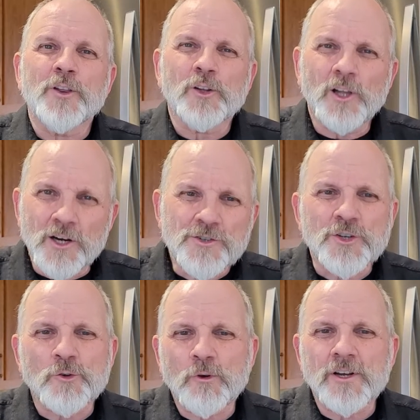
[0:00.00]

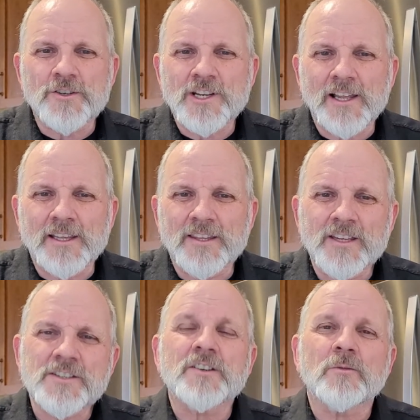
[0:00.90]
larger critters like
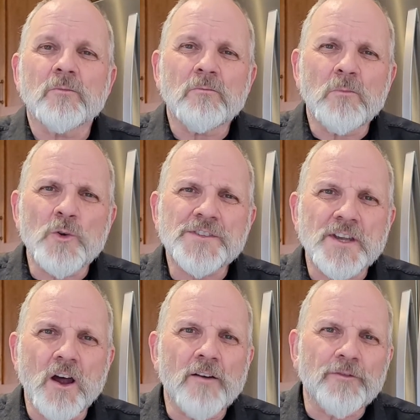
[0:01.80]
this are most
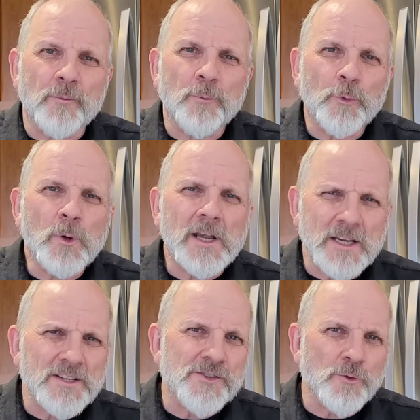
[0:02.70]
often
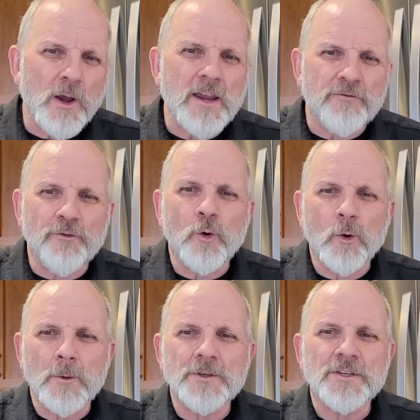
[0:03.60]
pretty
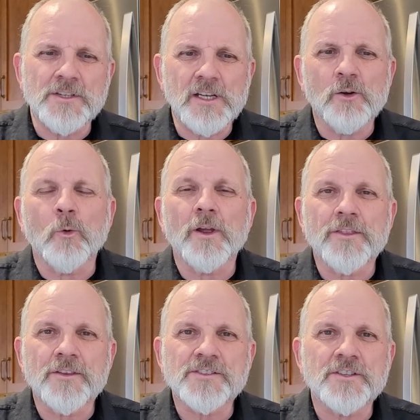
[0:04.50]
straightforward to deal
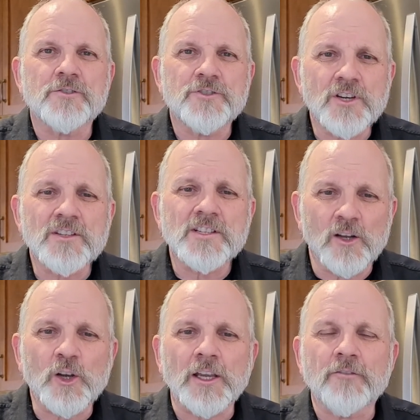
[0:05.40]
with, as they're just
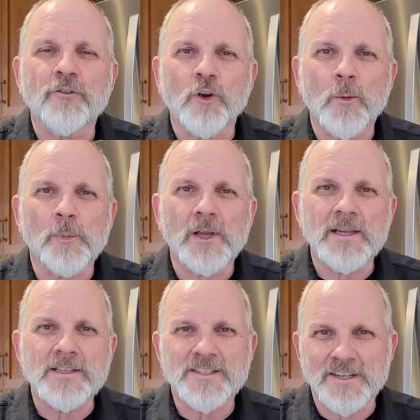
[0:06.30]
looking for a
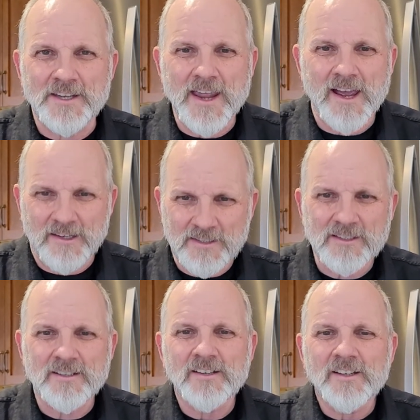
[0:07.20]
place to
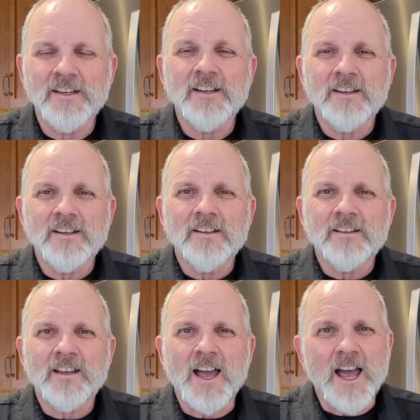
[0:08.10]
nest.
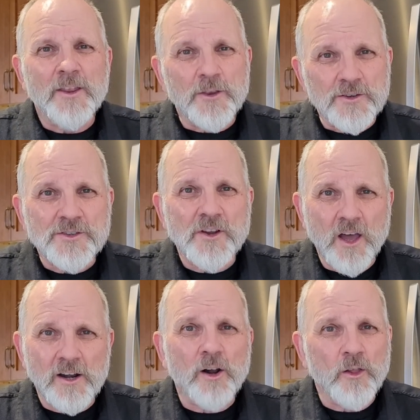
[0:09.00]
And there's
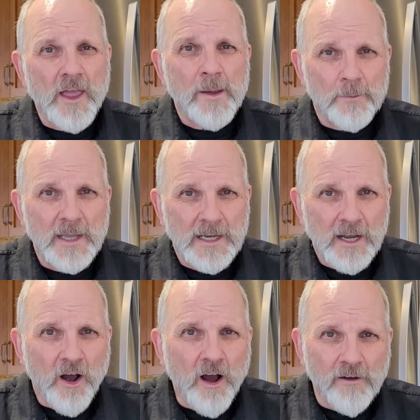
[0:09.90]
not all that
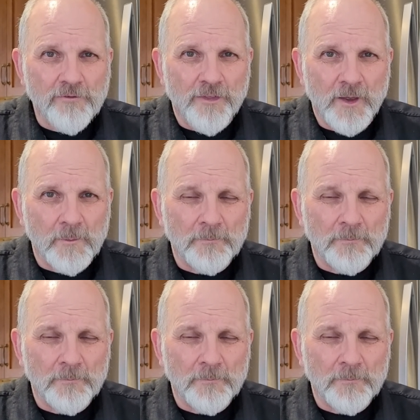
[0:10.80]
many of them.